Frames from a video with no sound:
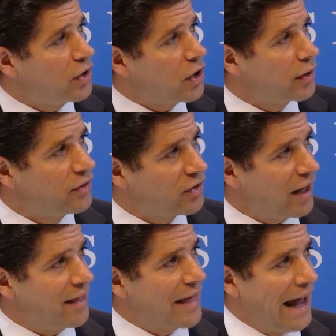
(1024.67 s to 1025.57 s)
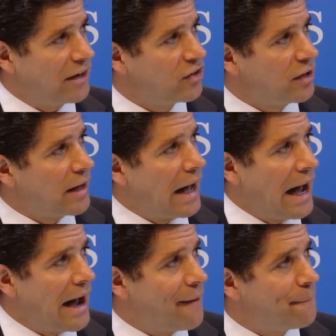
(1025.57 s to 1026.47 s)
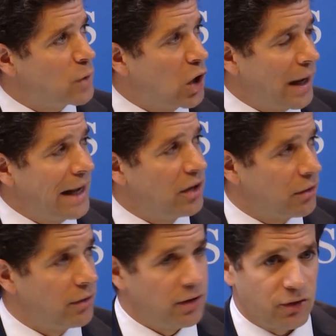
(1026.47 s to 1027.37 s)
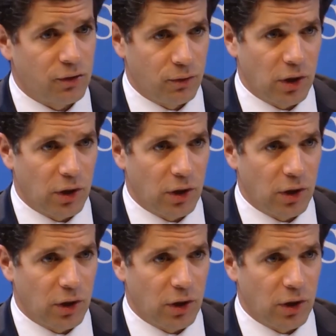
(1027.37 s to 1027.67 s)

And you see that India is